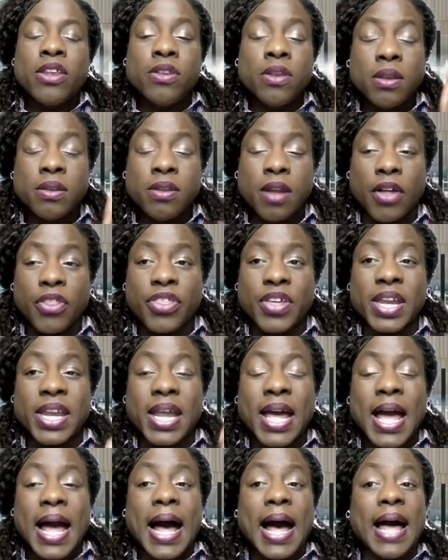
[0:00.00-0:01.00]
nothing?
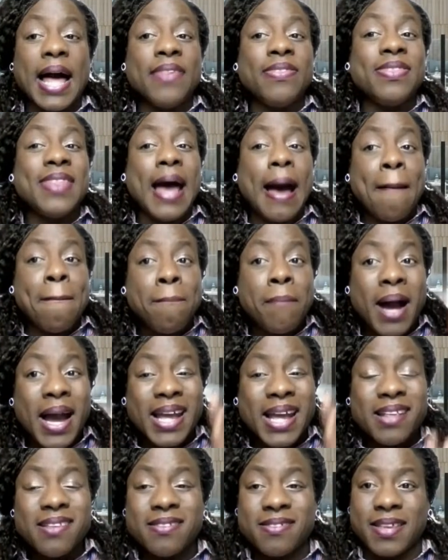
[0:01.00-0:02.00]
And that
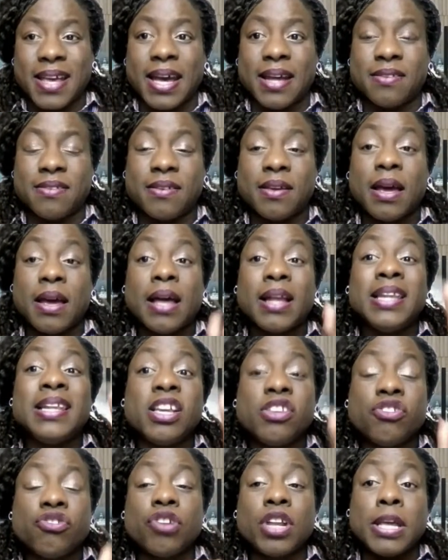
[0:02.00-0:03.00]
mindset
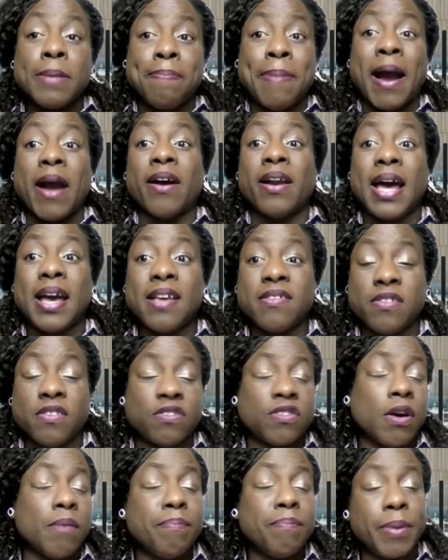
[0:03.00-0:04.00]
literally paralyzes
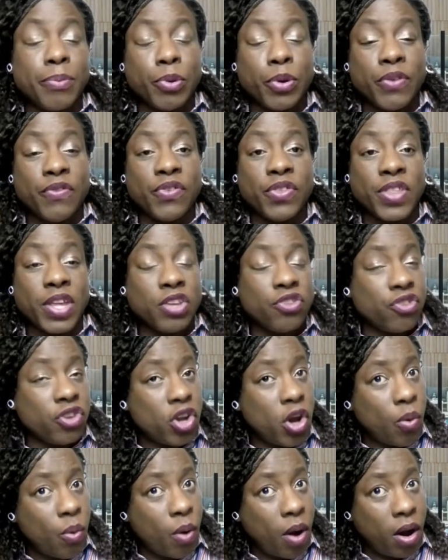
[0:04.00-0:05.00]
some people. Even think, you
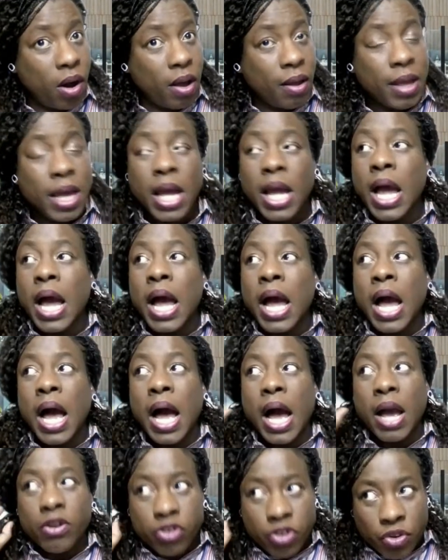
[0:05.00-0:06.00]
know what?
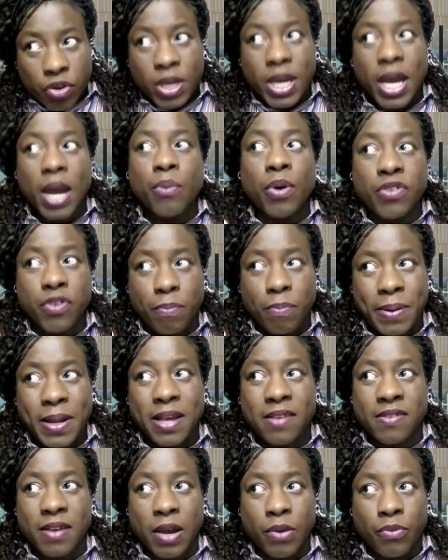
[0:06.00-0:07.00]
UK was a place
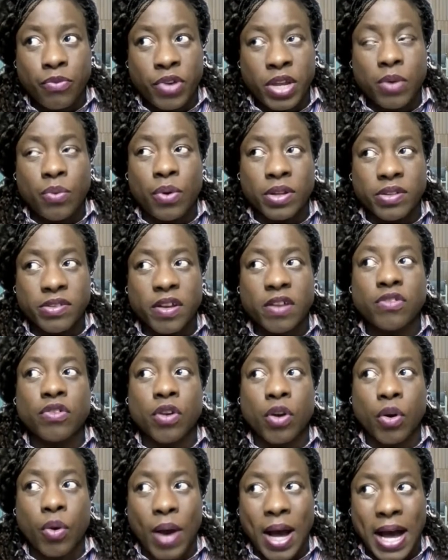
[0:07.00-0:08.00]
I really wanted to
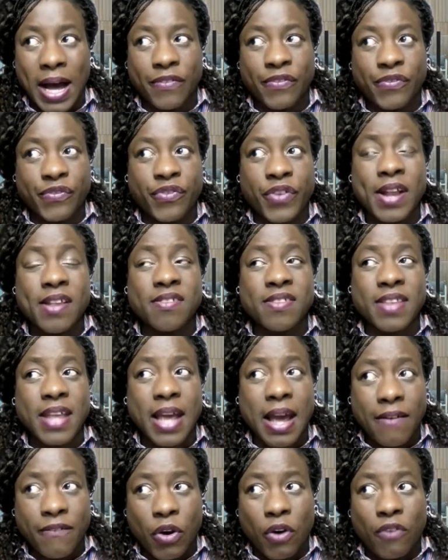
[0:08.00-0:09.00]
go. I have friends there,
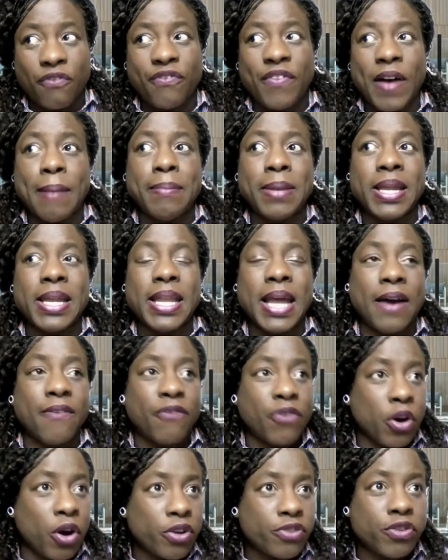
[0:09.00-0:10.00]
I've got family there, I've
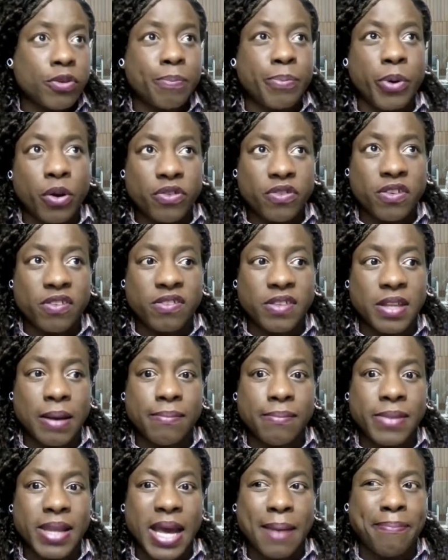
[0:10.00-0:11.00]
got a support system
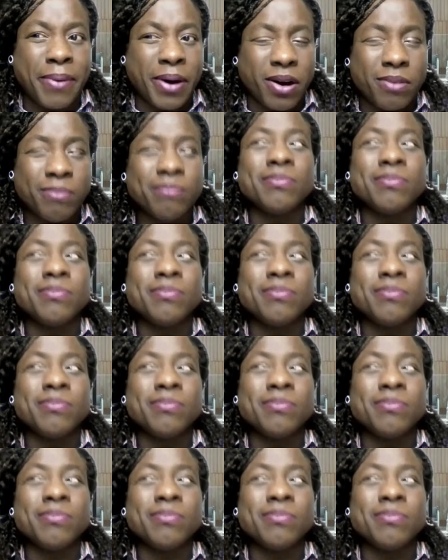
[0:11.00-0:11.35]
there, but